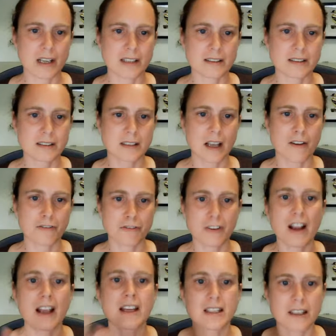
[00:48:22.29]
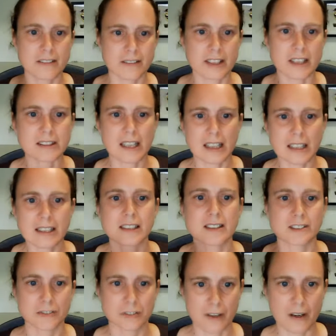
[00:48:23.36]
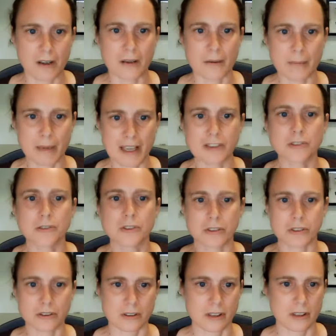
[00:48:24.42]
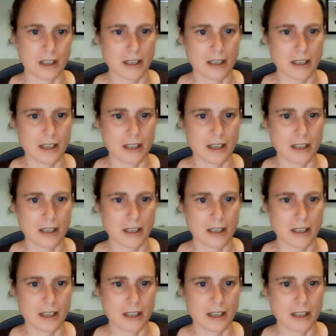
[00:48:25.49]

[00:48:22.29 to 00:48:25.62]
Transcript: is a friend of Natalia's from high school,